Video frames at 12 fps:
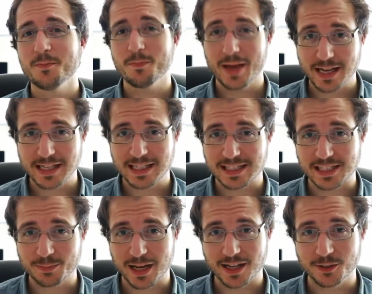mannequin
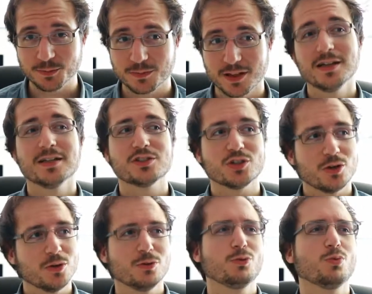smile.
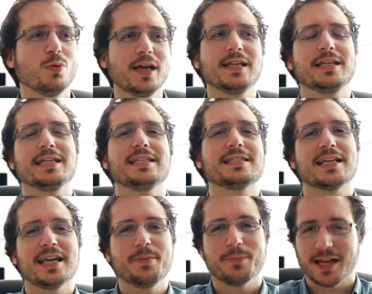So what is
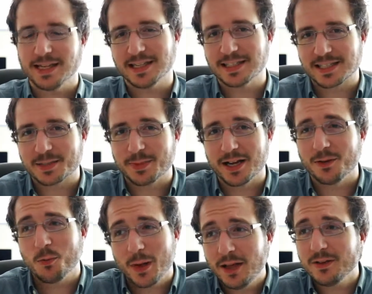a mannequin
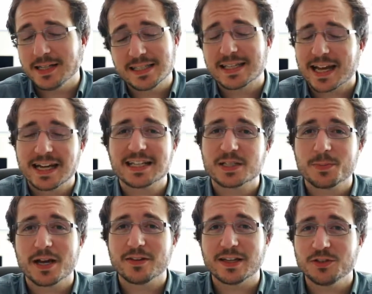smile? Well, it's the kind of
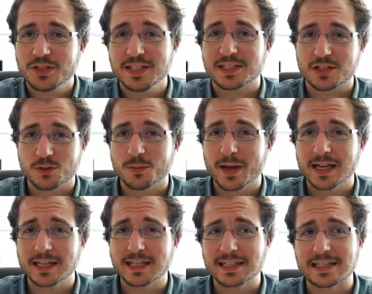smile that you see on store
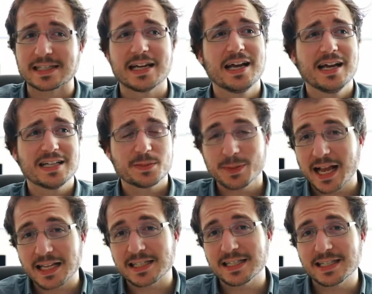mannequins. It's
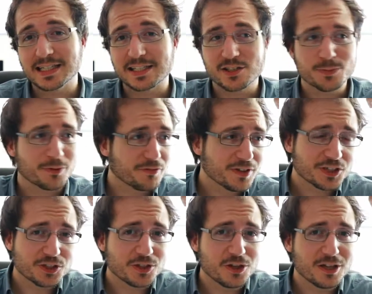plastic, it's
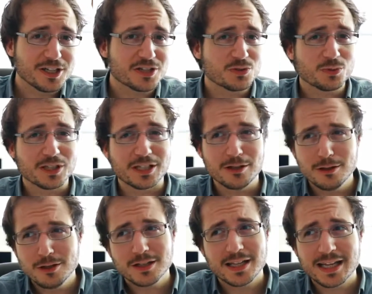superficial, it doesn't really
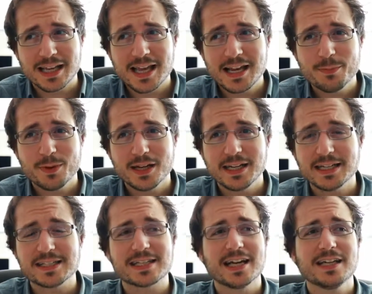look like anybody,
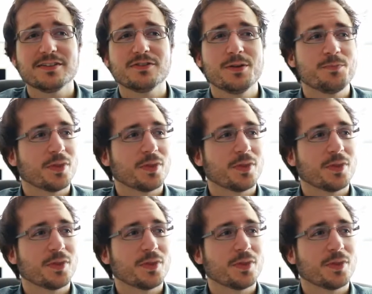it's kind of